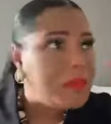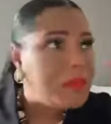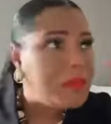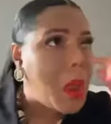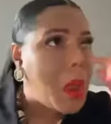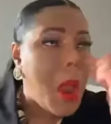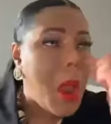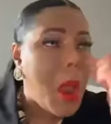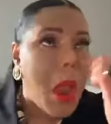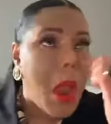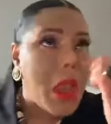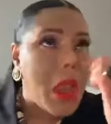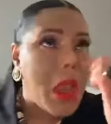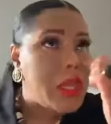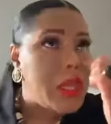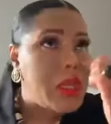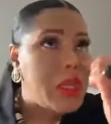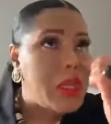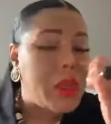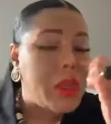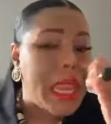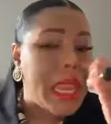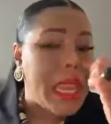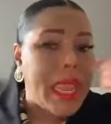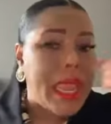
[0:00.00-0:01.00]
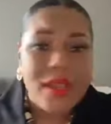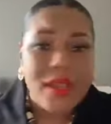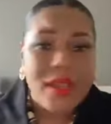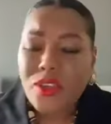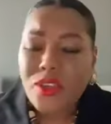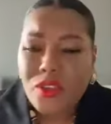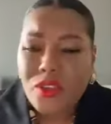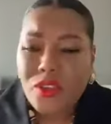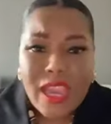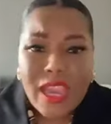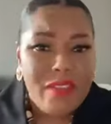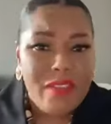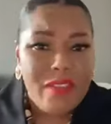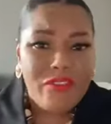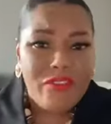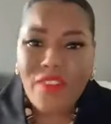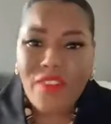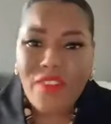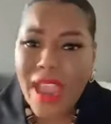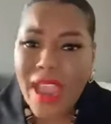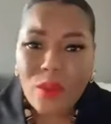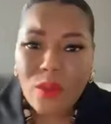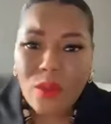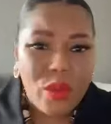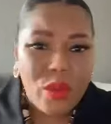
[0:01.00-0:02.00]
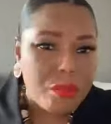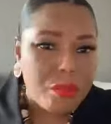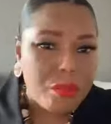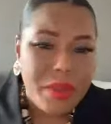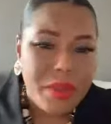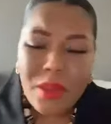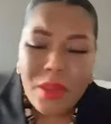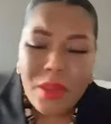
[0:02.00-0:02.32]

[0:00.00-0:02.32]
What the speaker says: you can't fight with people